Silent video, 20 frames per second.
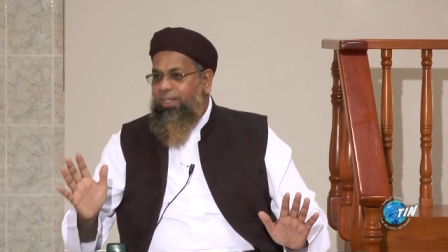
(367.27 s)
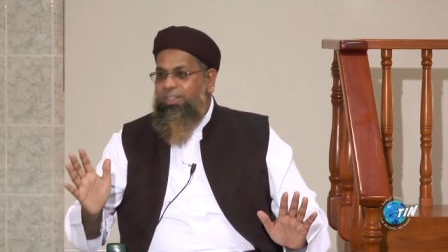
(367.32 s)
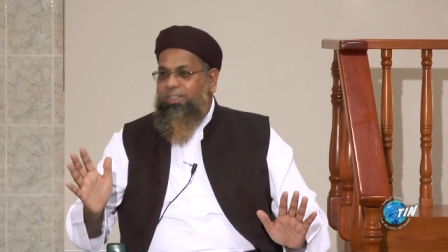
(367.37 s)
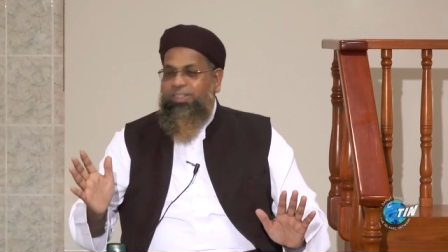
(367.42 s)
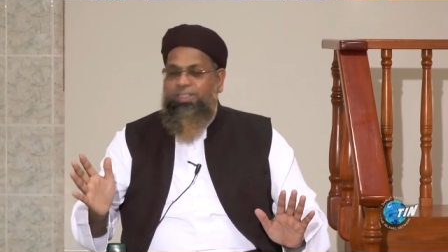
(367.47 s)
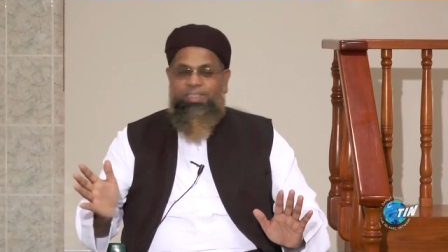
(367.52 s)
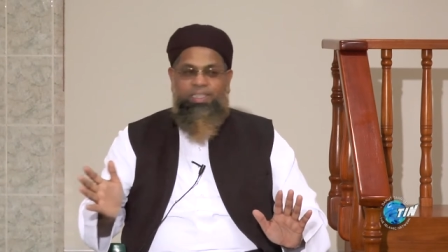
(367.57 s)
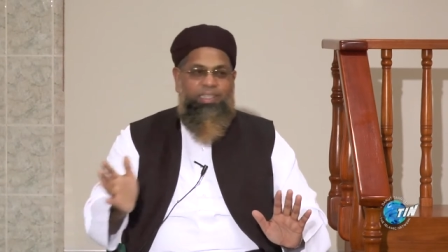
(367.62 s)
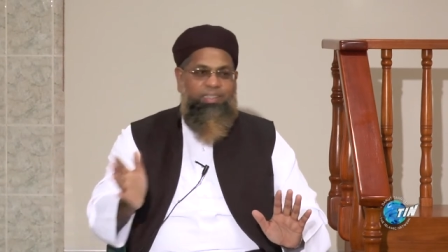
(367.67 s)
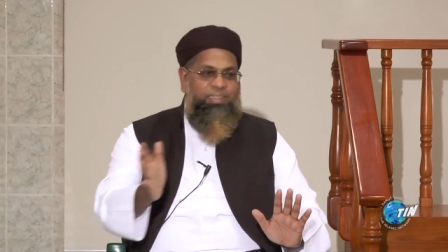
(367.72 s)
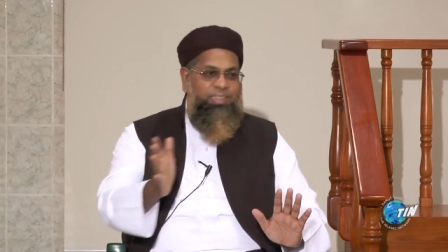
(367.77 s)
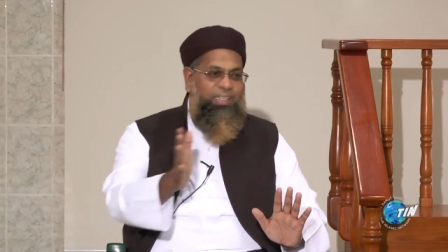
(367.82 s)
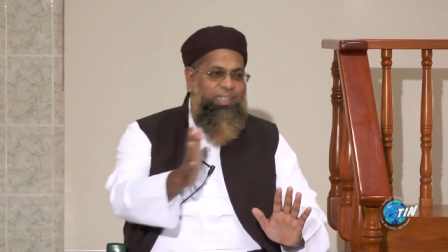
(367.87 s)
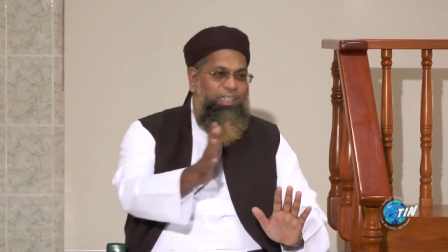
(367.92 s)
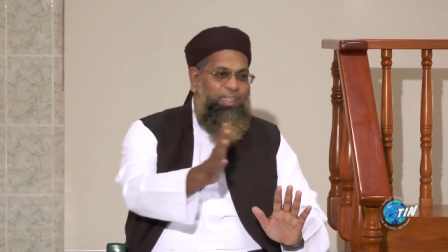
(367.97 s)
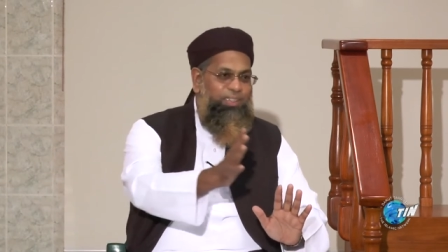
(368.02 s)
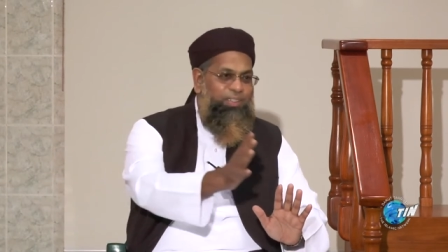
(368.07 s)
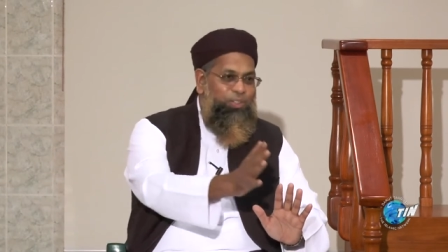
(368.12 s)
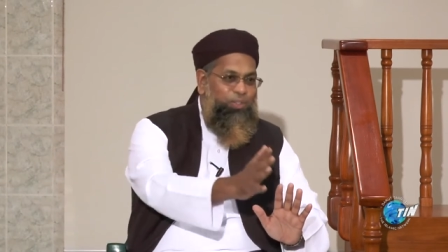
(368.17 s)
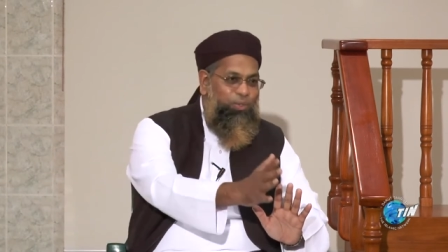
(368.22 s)
Satan
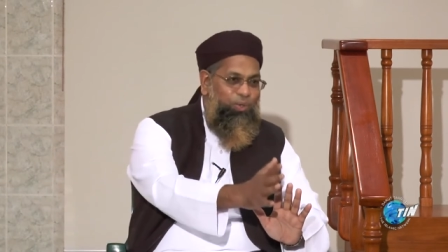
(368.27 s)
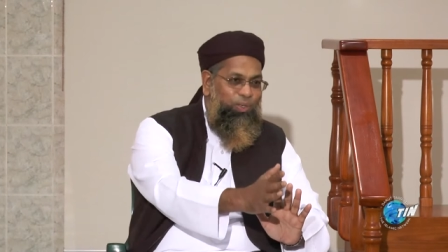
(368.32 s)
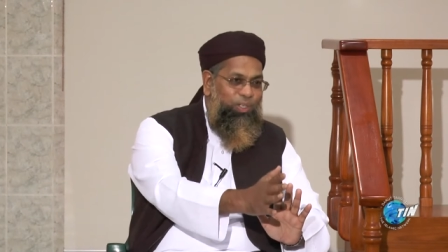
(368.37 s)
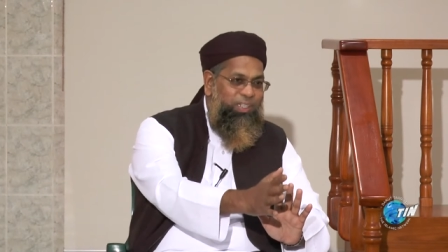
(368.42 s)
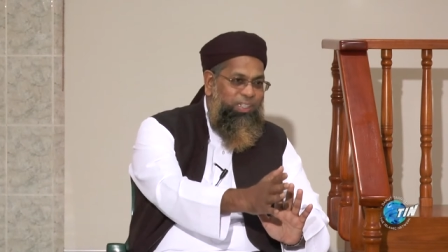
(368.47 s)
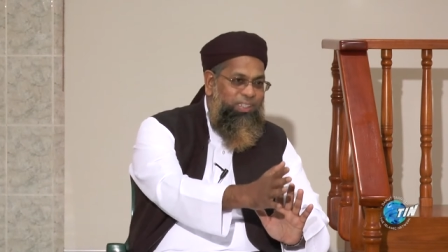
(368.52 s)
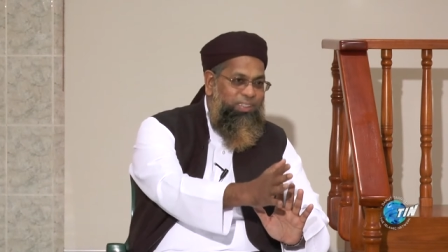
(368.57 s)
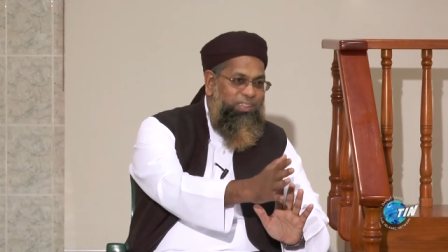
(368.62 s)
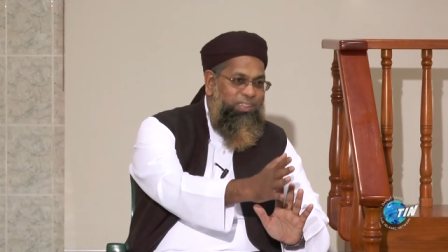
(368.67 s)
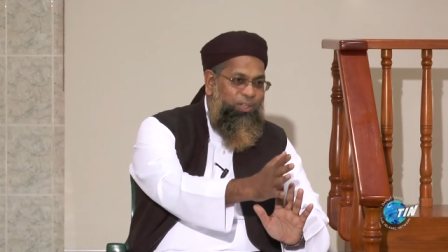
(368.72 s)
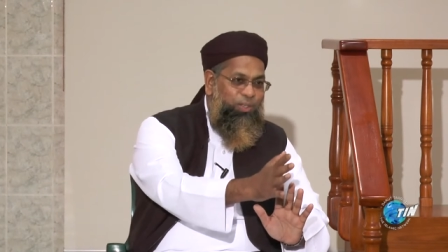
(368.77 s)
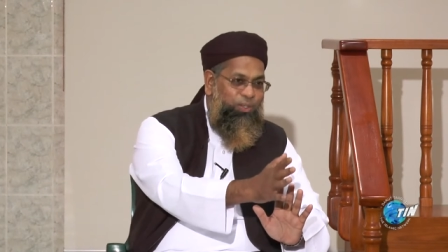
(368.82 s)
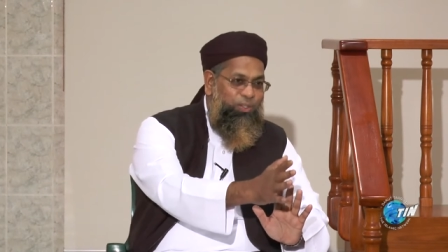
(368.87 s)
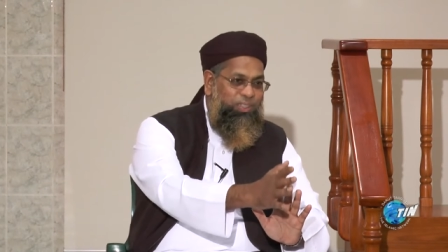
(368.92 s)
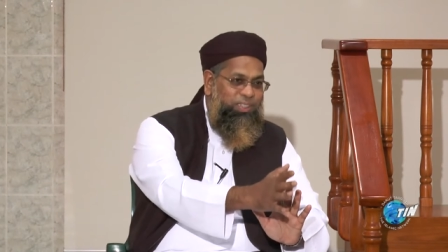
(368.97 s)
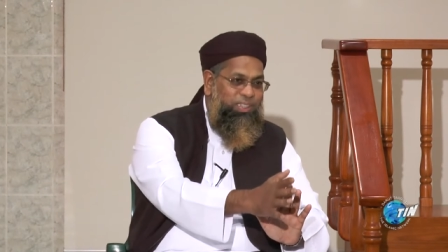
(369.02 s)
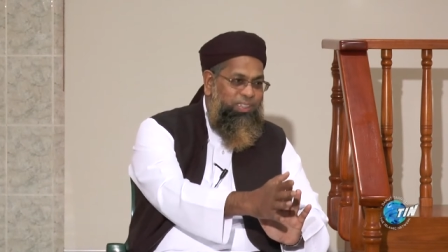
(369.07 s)
has his, caused